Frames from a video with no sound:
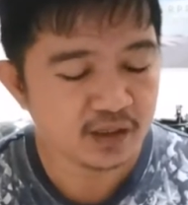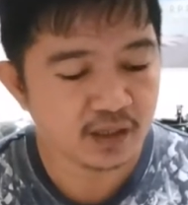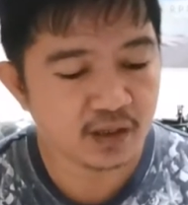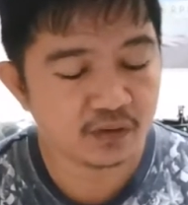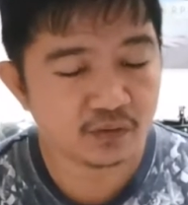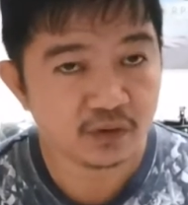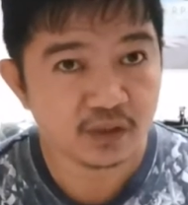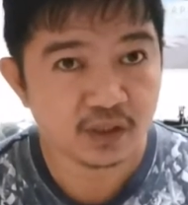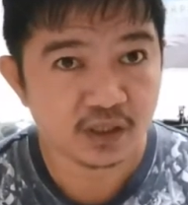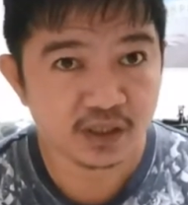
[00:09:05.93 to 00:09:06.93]
Now,
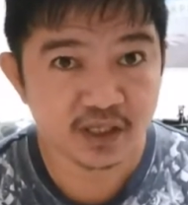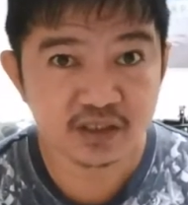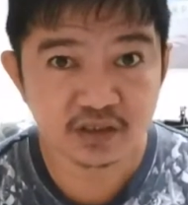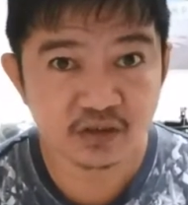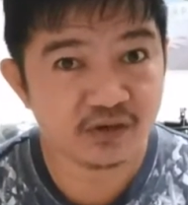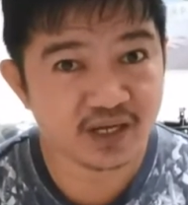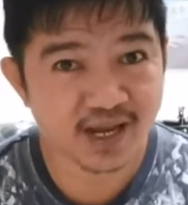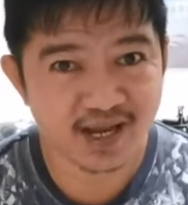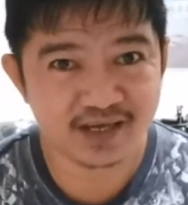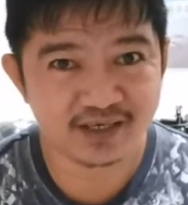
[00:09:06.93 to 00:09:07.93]
this only
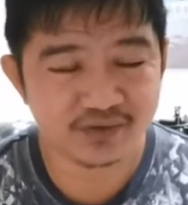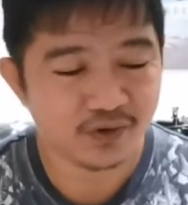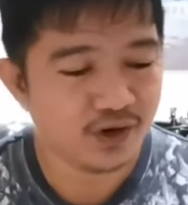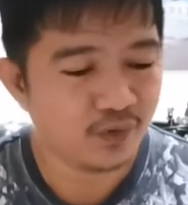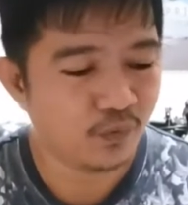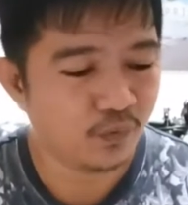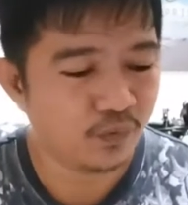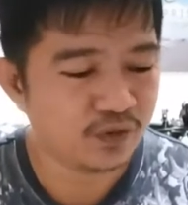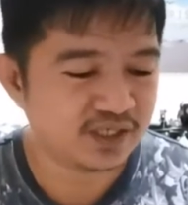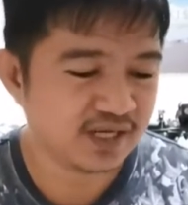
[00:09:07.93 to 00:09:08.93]
has,
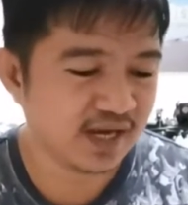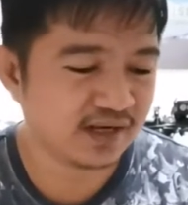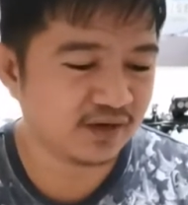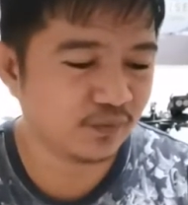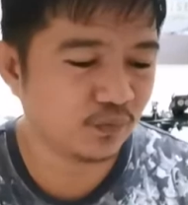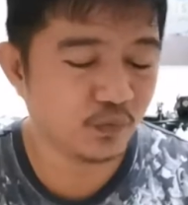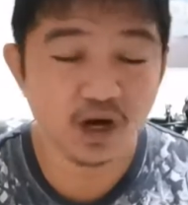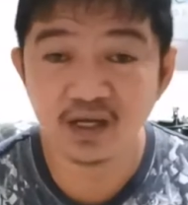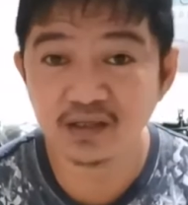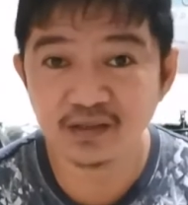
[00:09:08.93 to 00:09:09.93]
sadly,
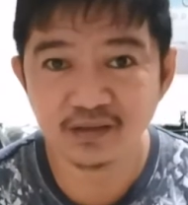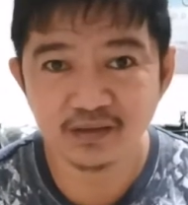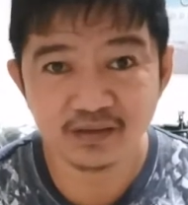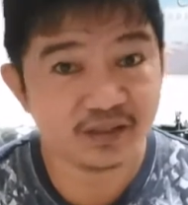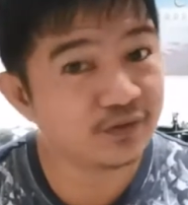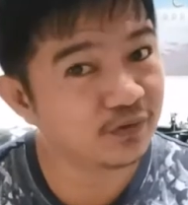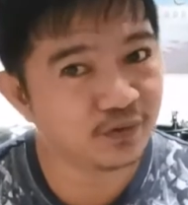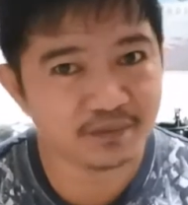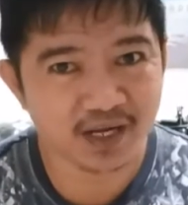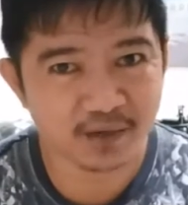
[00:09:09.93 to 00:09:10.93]
one 2
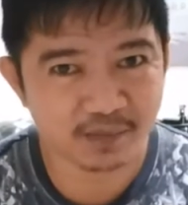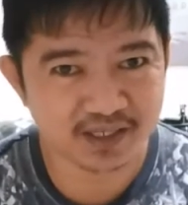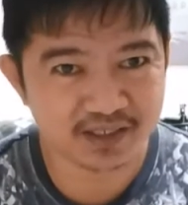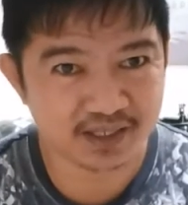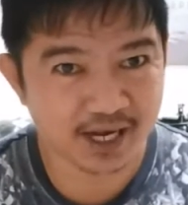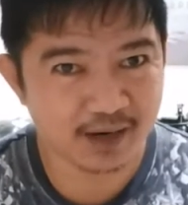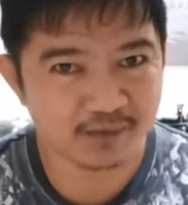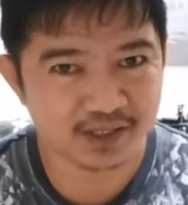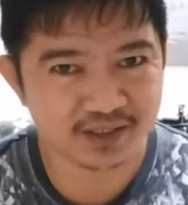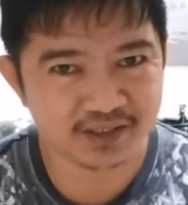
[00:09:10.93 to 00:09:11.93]
megapixel
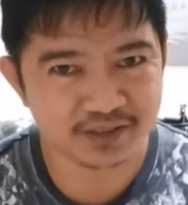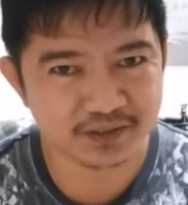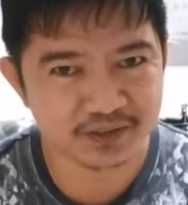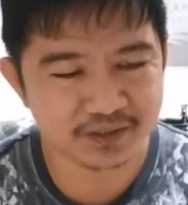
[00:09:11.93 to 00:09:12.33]
camera, so